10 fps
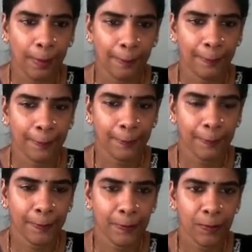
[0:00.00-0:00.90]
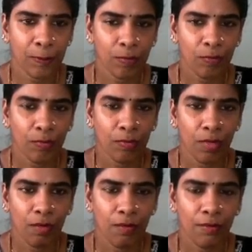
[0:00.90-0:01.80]

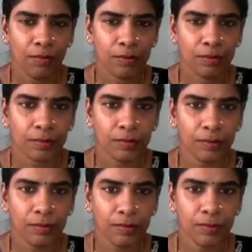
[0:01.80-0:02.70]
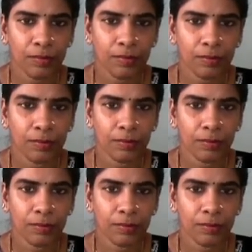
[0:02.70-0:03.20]
(no one is talking)